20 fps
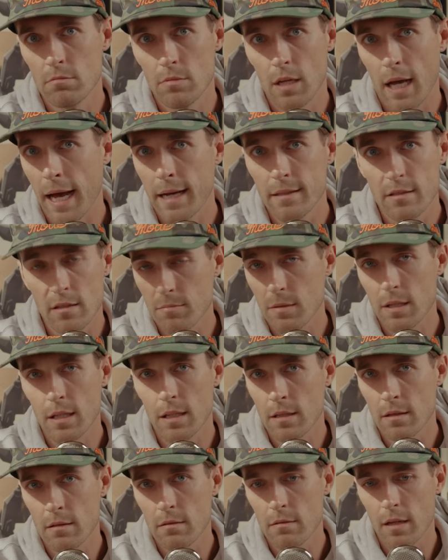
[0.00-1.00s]
had
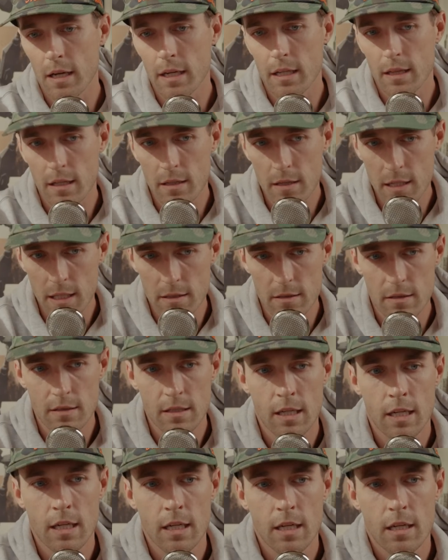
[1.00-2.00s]
something like the Elites.
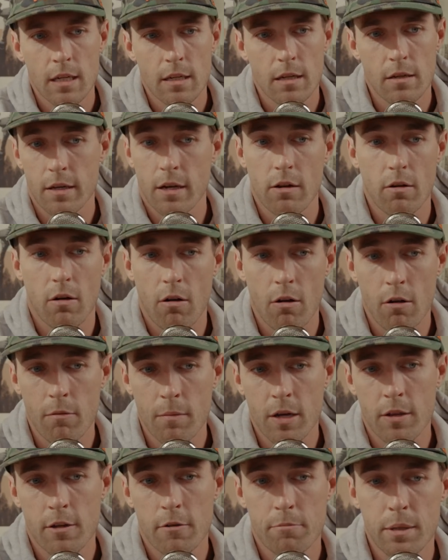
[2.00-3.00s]
Now, like, all
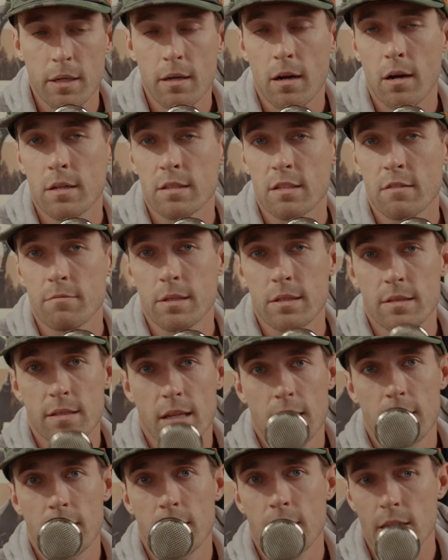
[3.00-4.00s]
my other PRs have been
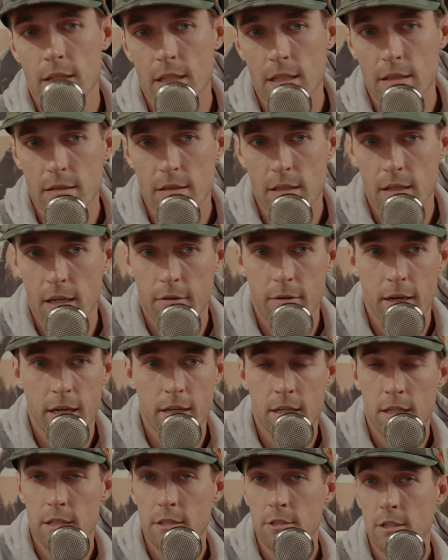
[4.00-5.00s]
set in the Elites, and I
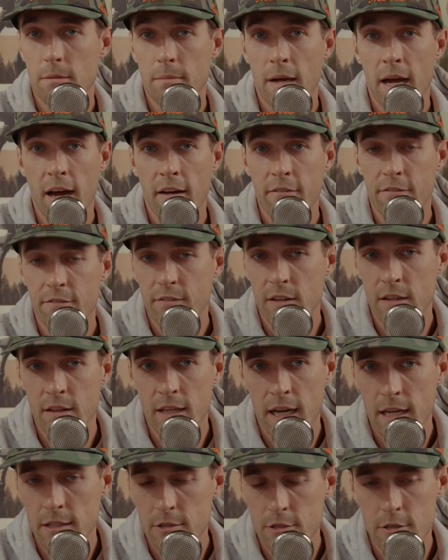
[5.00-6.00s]
ran Hidden Gem half in
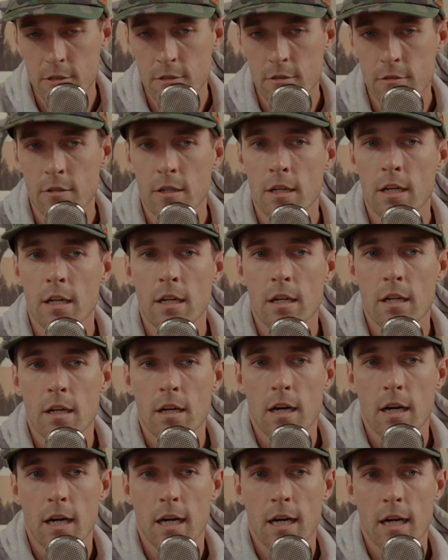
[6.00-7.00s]
that shoe,
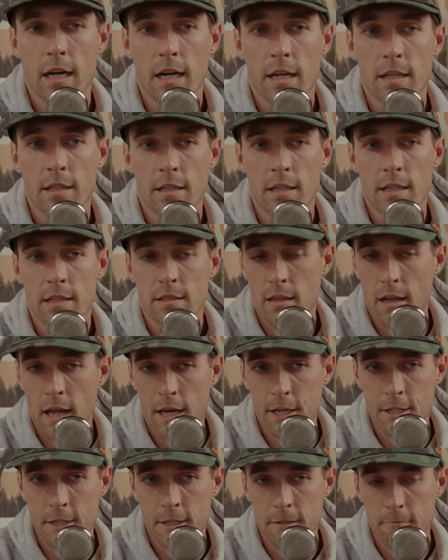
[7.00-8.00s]
and it's
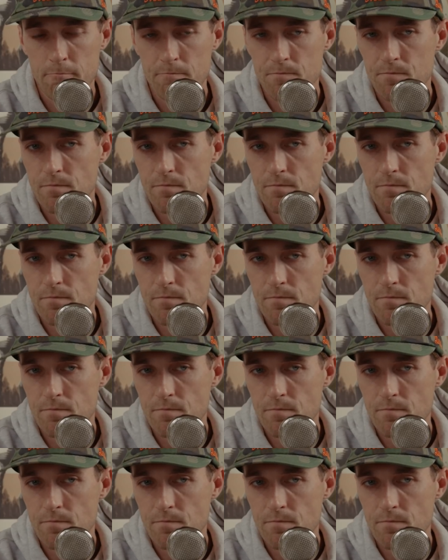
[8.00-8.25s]
lighter.